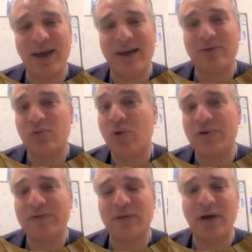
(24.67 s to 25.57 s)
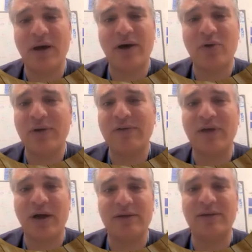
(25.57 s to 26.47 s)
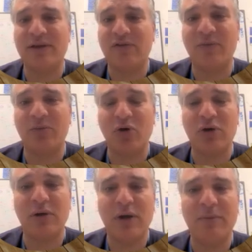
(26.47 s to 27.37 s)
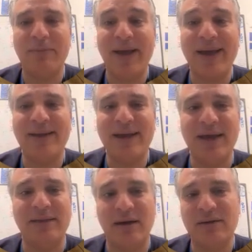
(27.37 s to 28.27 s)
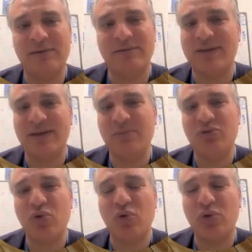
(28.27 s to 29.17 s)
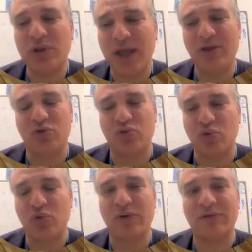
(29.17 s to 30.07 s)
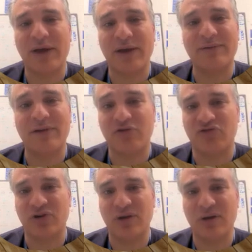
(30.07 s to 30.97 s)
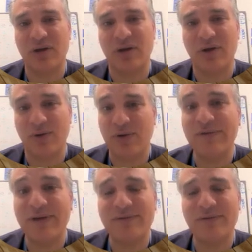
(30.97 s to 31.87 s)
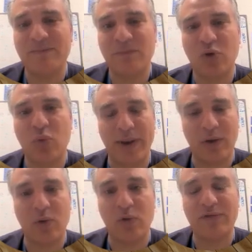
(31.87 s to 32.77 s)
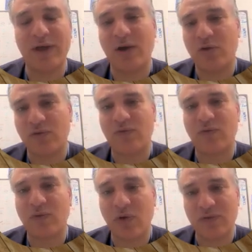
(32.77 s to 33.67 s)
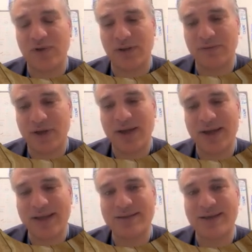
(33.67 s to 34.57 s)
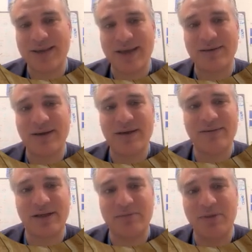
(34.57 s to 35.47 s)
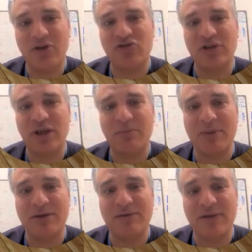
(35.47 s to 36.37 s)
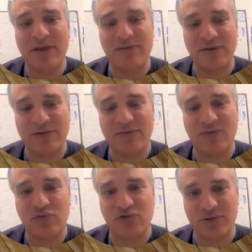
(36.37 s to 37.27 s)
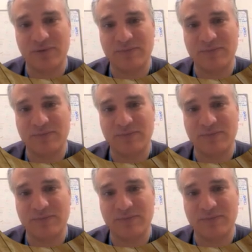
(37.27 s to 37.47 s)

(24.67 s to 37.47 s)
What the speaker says: At worst, a wrong-sided nerve block may lead the team to continue to wrong-side surgery. All this will cause a loss of confidence in the care that patient may receive in the future.